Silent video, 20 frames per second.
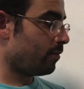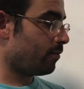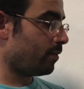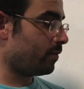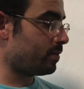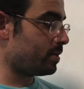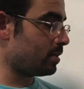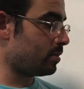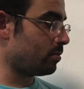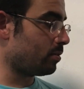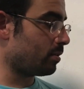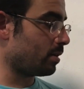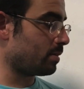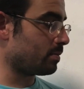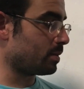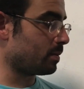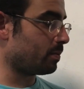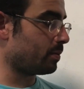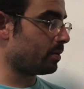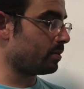52
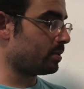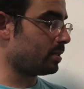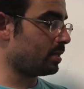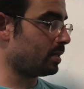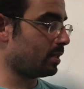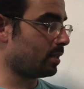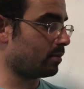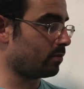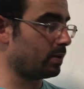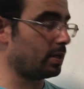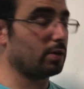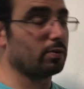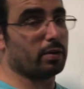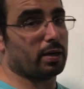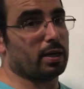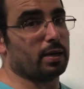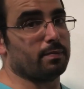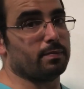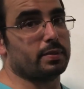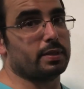grams of protein and 3
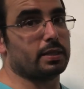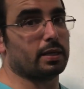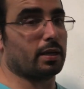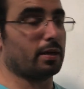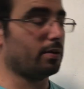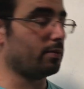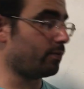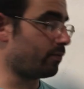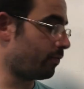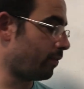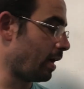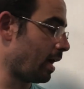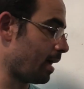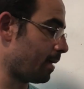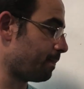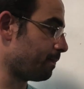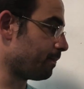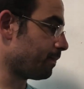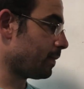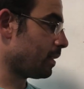grams of
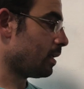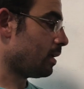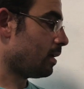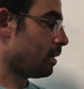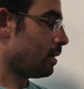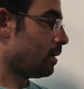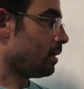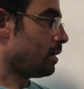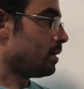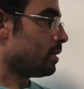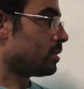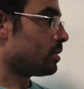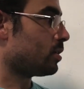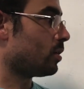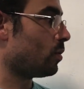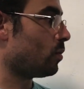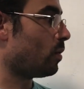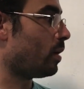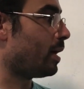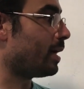fat.
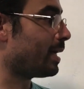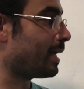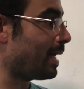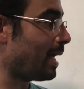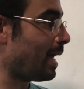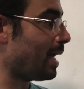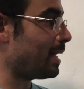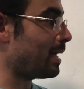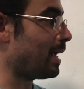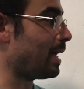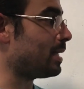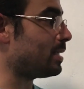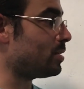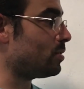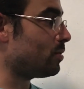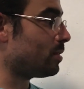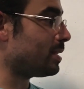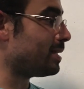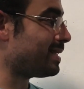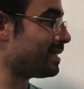So again,
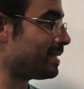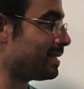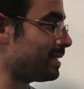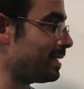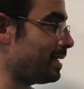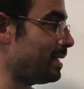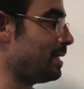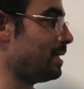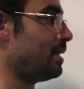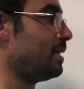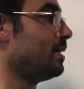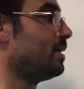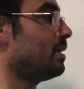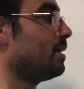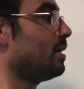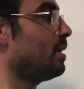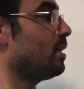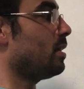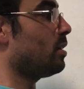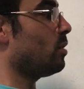as you can see,
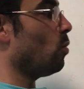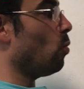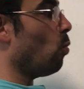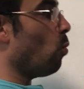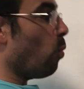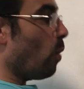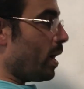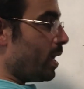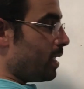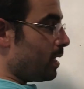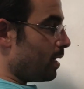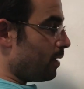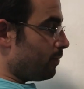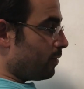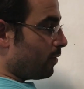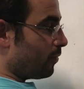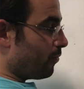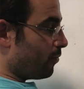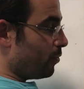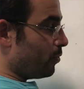the weight
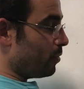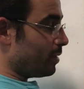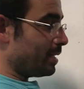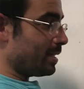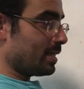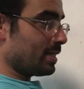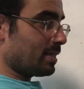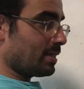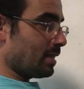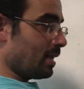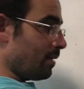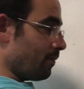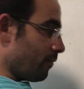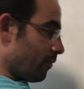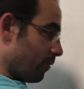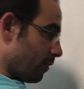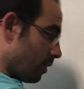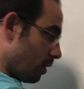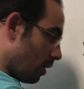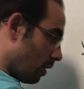of the food is the same
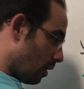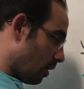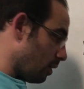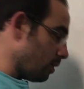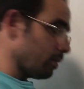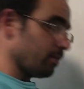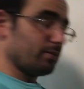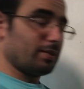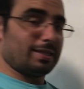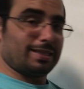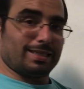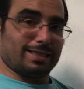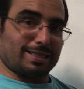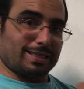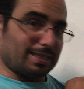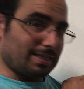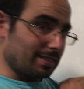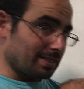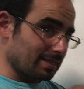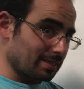for all of these. It's
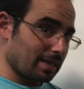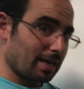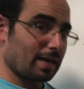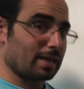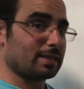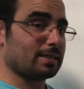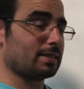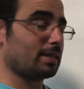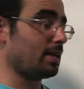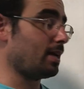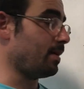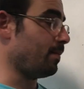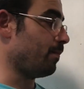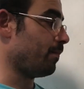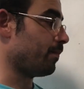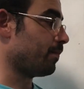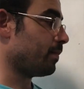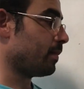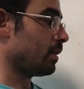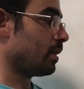the exact
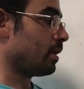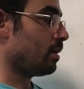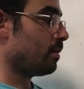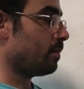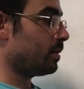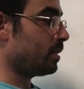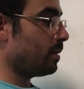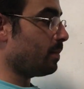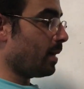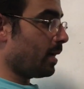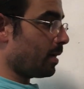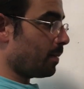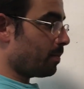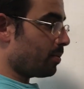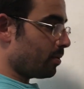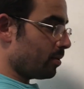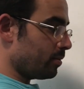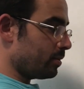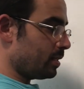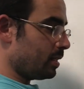same, but the amount of
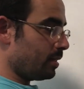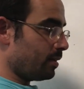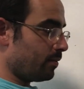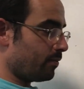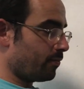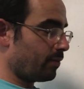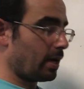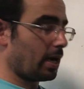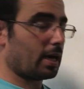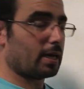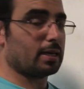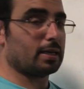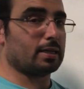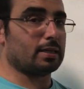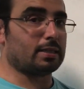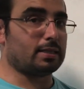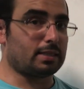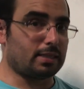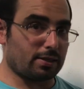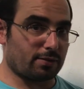protein and fat
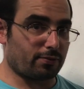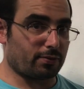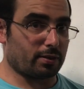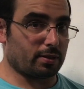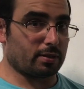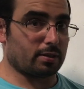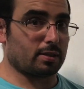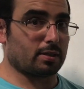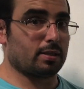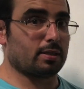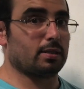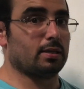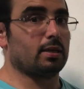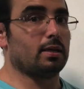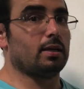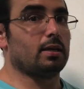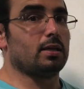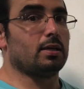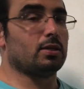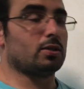differs.
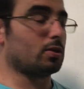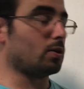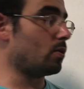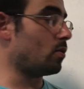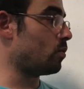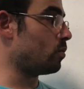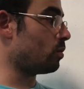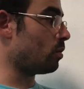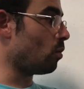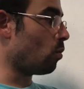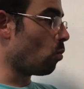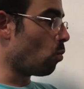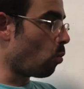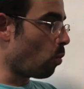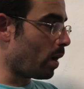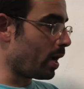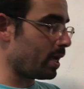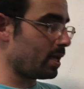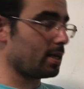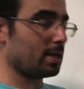So the
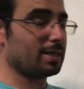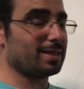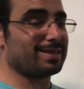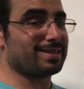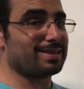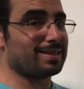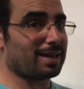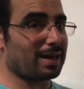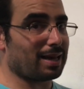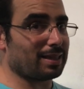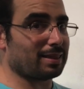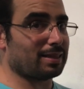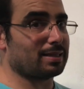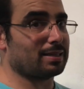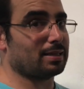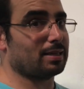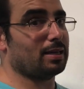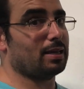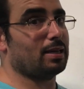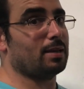weight is not the
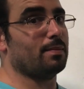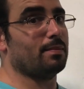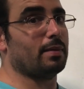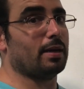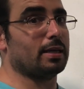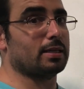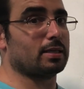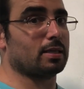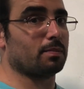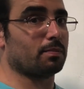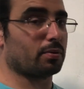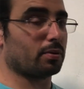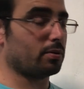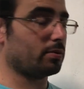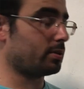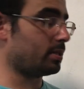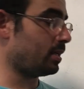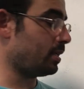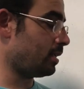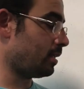same as the
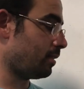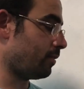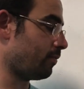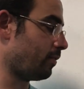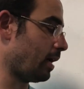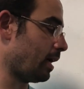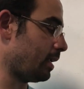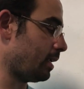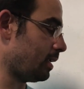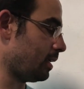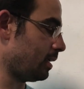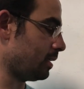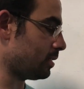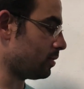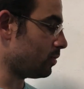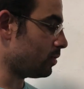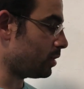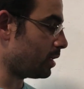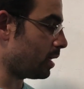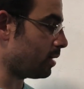protein and the fat in it.
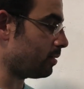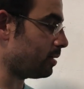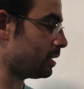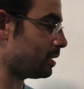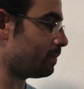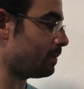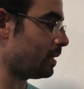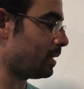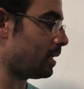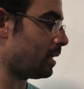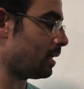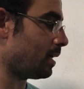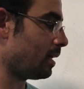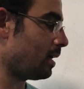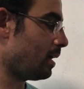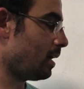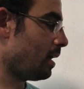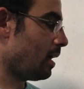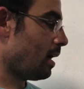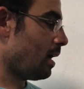So generally speaking,
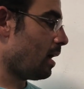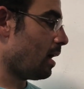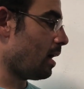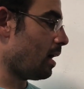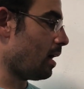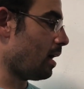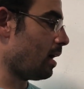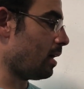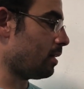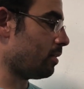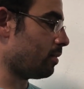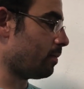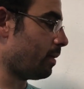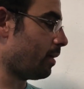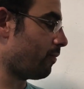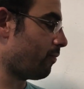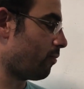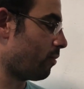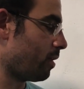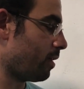there are
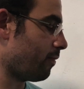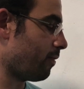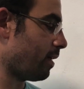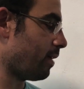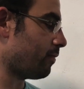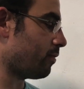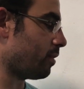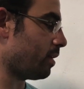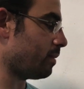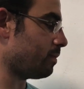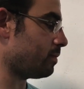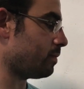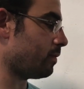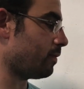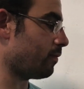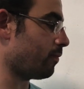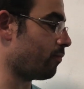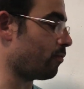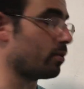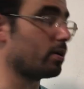about 40
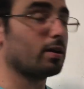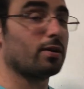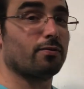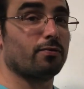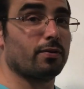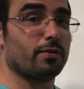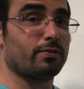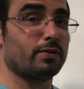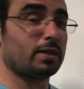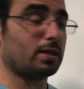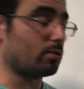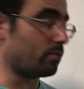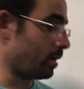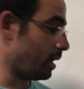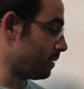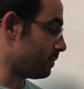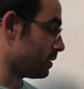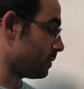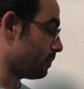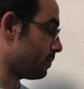to 50
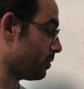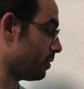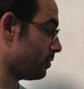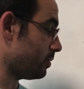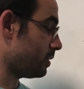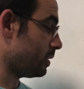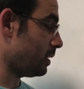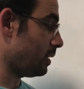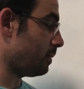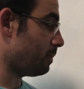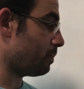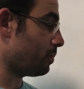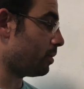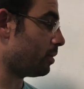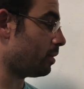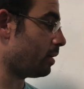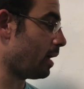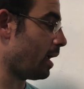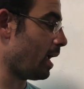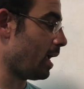grams of protein
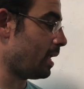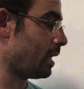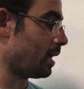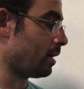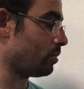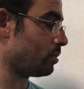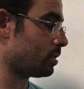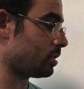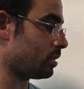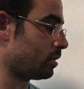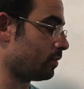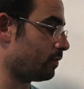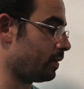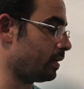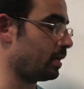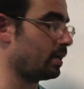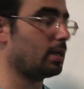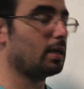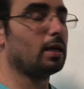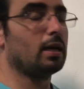per 8 ounce
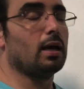serving